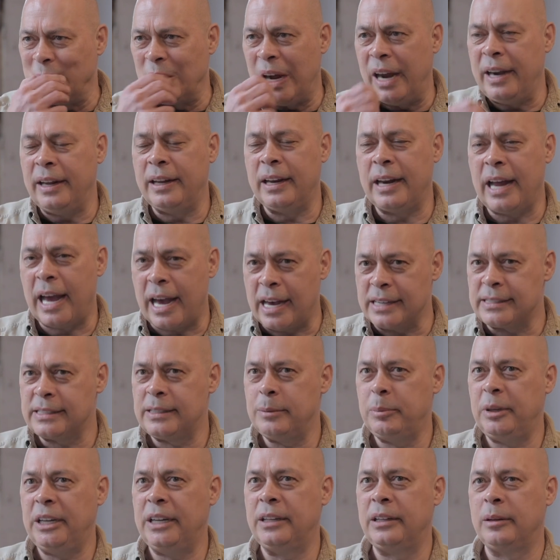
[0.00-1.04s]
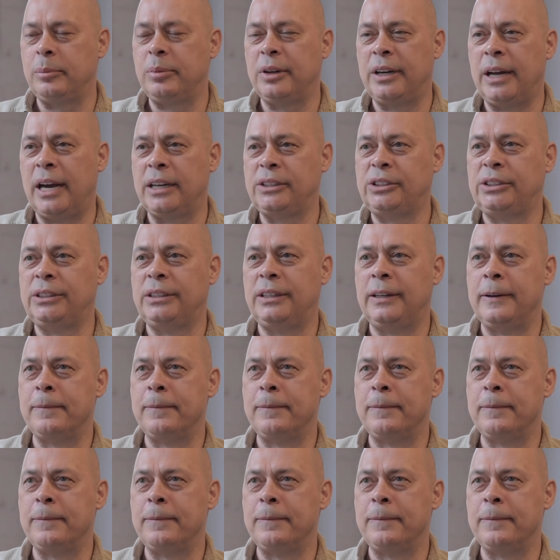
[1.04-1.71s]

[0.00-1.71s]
writing and has to be in the production.